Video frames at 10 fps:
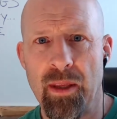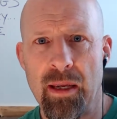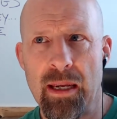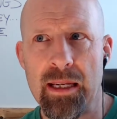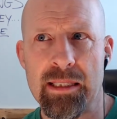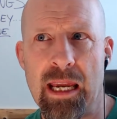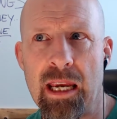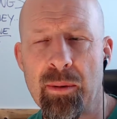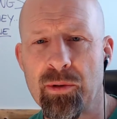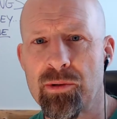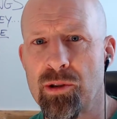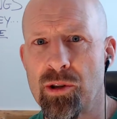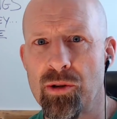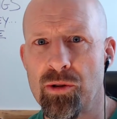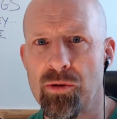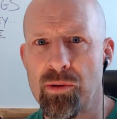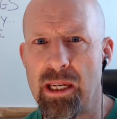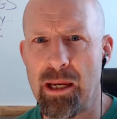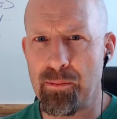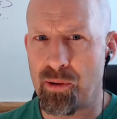He's able to
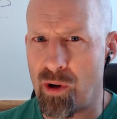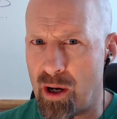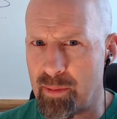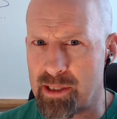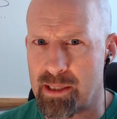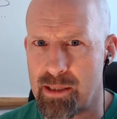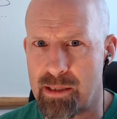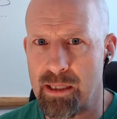keep promises.